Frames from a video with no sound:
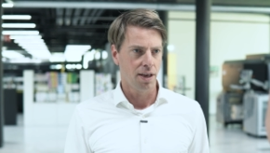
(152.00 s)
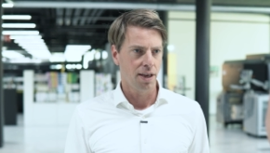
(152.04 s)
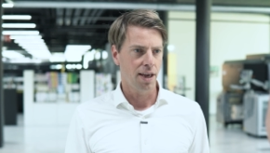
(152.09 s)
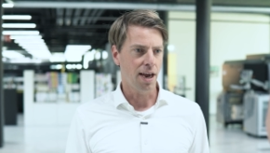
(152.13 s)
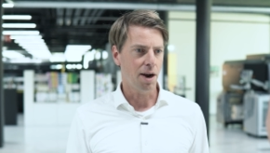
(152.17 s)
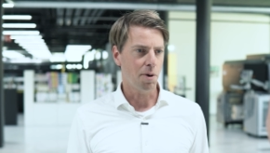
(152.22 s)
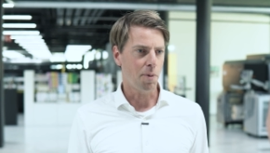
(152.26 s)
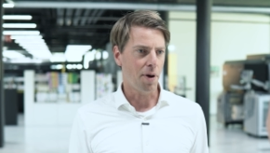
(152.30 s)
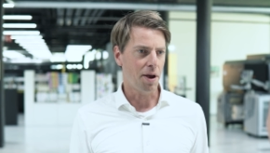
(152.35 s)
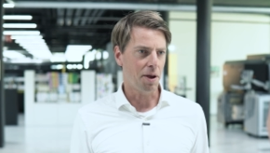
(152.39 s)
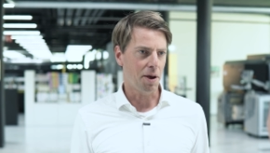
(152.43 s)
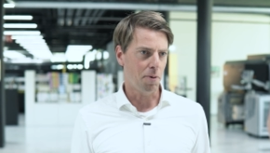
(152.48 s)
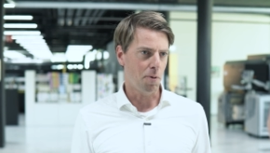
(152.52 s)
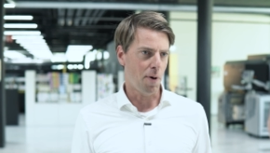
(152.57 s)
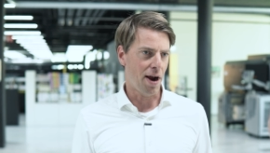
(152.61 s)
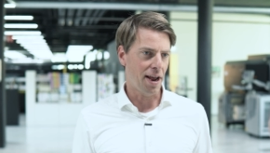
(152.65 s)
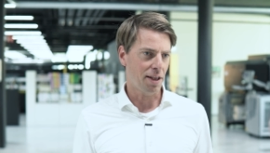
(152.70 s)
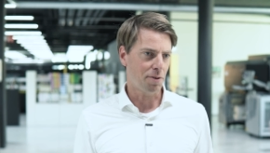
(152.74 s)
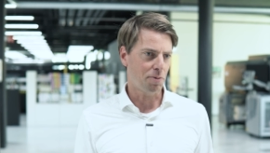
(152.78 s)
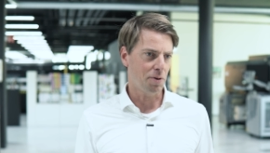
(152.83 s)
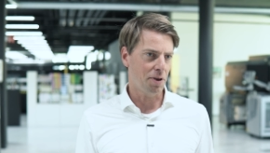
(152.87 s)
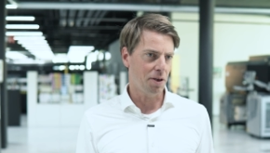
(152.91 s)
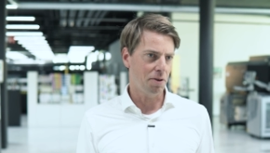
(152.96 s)
Yeah,
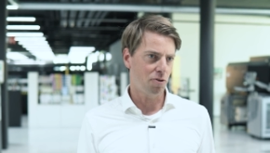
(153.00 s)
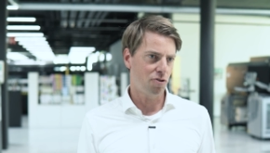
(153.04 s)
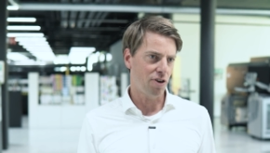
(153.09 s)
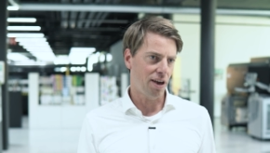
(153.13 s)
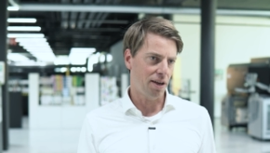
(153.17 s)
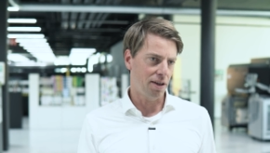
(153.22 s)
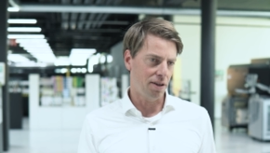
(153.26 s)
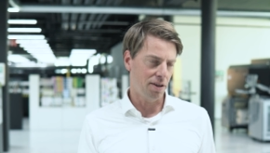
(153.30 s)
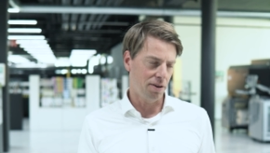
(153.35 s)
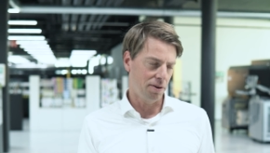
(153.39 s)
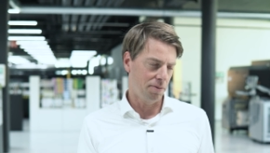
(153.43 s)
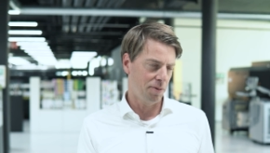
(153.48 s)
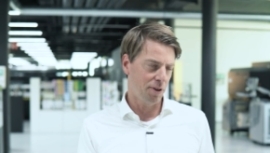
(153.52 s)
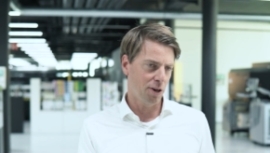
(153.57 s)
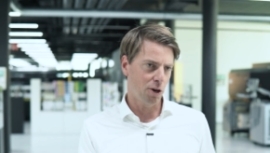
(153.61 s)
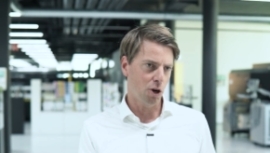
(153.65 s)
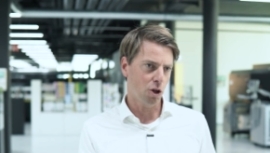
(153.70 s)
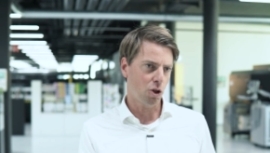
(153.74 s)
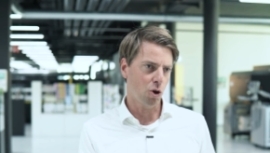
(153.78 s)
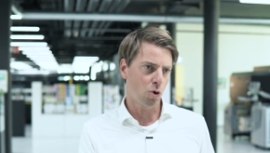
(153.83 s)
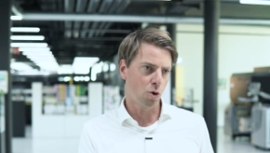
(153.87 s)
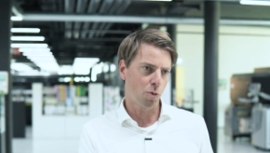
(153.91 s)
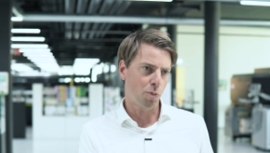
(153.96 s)
right. We
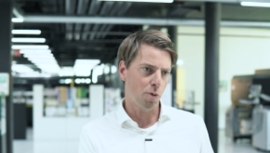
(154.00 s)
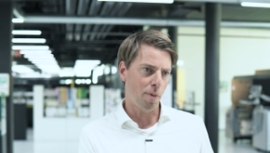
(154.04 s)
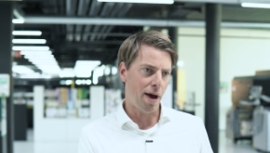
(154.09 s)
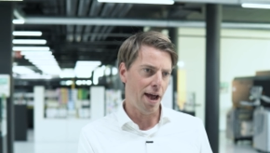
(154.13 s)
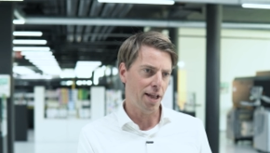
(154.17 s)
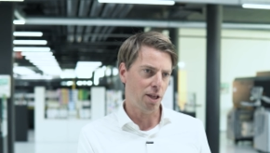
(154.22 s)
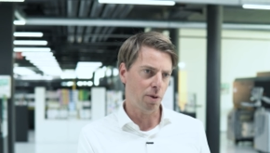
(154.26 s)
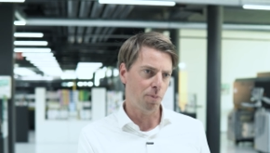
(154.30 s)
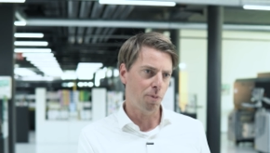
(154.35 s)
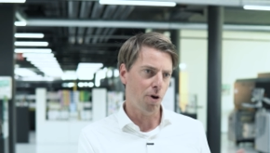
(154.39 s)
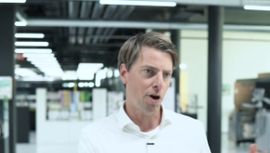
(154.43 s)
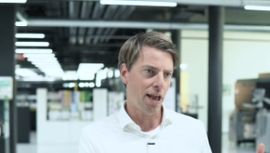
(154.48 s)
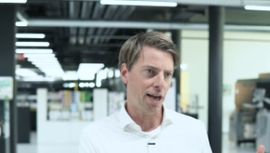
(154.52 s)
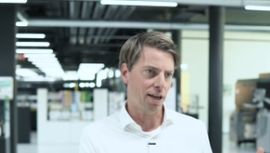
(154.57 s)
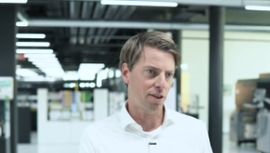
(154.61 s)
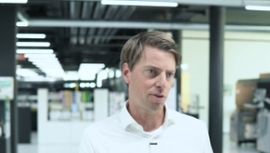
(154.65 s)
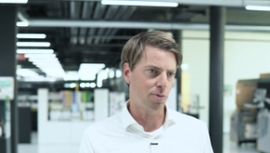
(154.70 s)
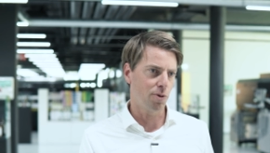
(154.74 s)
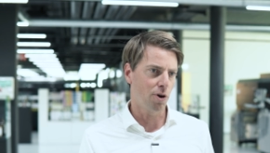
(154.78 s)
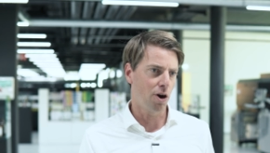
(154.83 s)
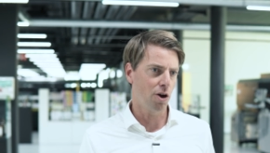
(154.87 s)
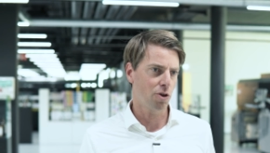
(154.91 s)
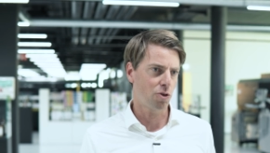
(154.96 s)
not only provide the
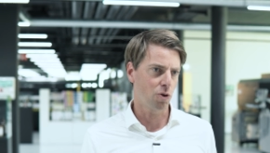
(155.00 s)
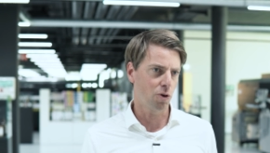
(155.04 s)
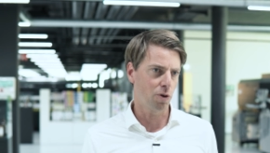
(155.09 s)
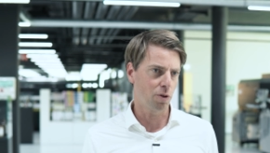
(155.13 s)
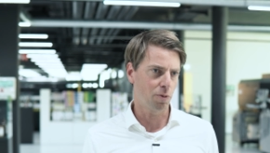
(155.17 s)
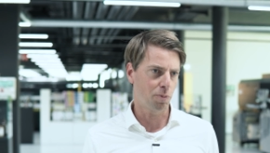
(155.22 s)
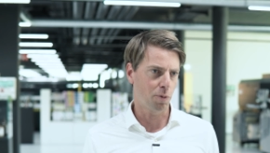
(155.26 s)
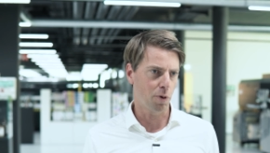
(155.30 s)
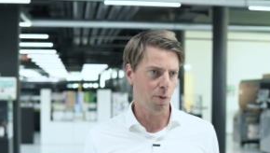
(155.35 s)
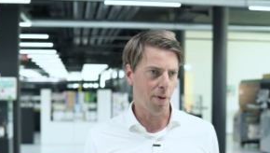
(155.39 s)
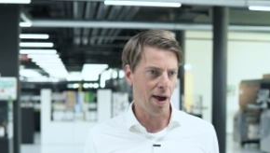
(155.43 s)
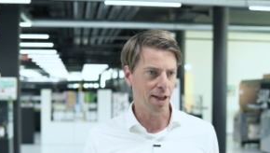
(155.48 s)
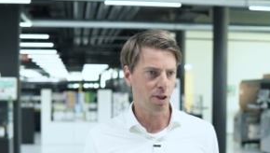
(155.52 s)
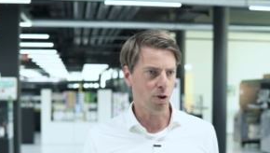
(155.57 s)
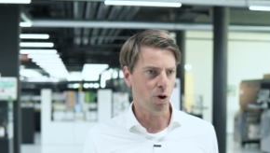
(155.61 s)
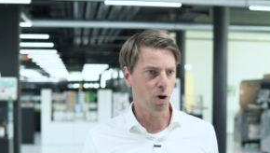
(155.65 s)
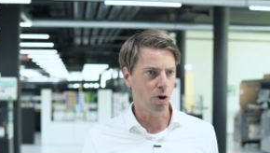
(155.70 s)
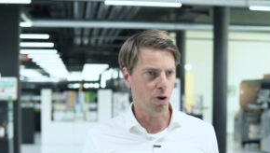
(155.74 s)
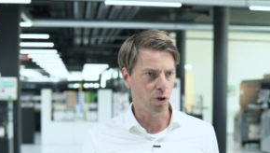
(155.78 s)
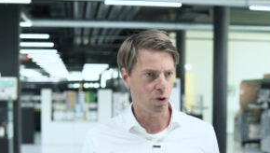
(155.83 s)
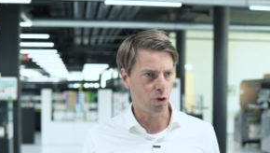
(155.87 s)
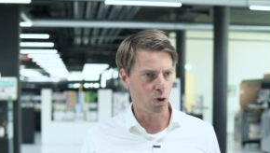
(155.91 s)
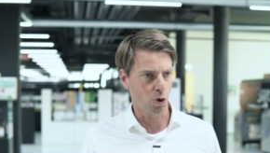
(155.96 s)
products, we also provide
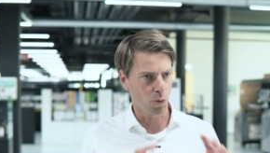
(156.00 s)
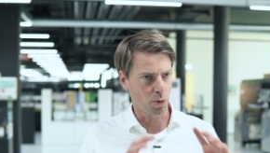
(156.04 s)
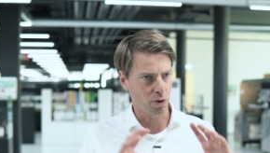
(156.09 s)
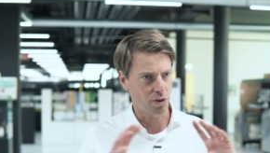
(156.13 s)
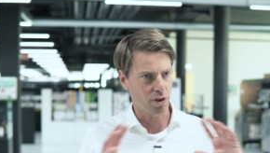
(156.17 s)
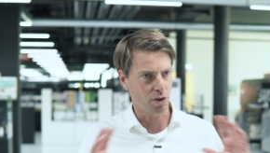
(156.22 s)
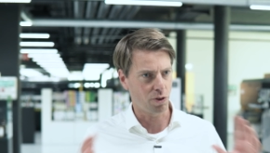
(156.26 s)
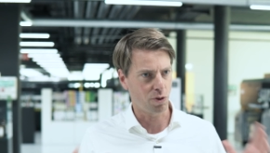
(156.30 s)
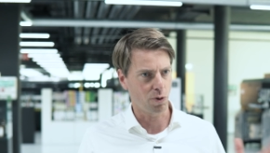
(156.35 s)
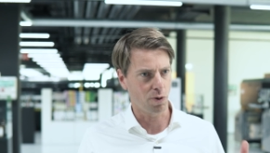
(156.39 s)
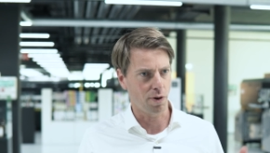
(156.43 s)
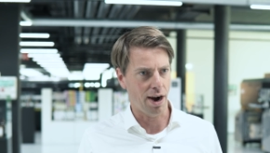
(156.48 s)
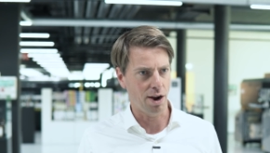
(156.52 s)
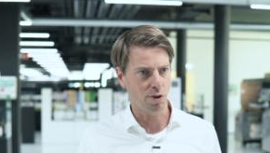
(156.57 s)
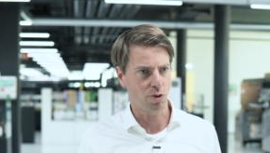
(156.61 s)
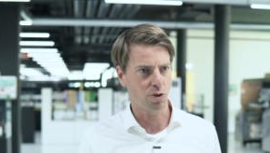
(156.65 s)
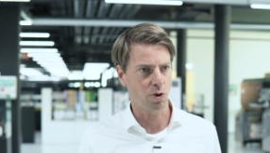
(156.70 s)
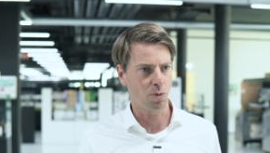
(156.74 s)
all the services around.